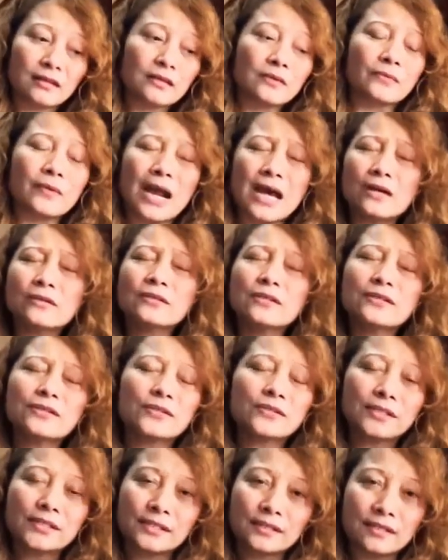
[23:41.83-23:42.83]
Ground
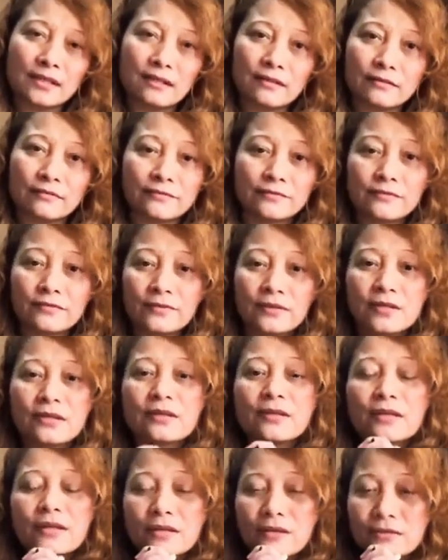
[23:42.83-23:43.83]
yourself.
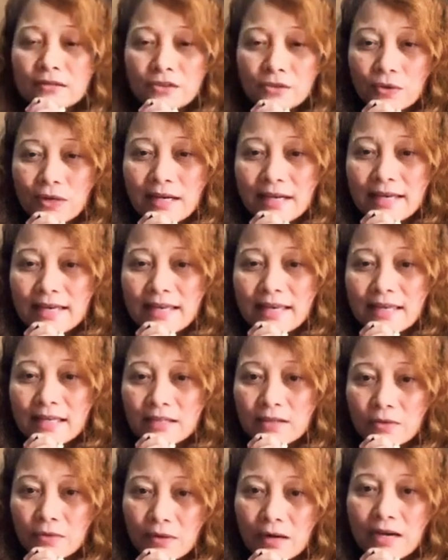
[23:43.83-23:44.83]
Try
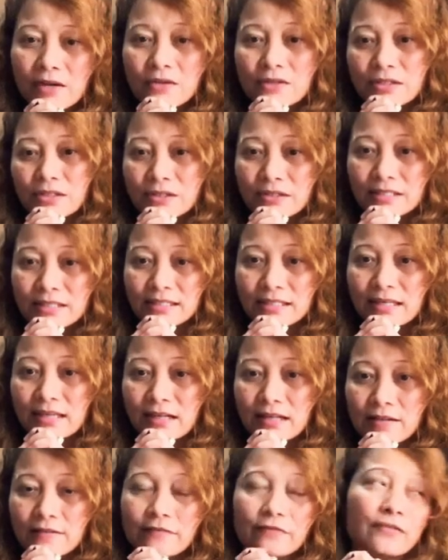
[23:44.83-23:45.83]
and ground
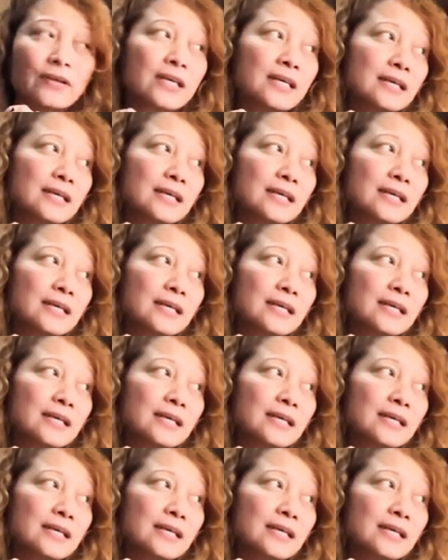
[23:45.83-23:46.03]
yourself.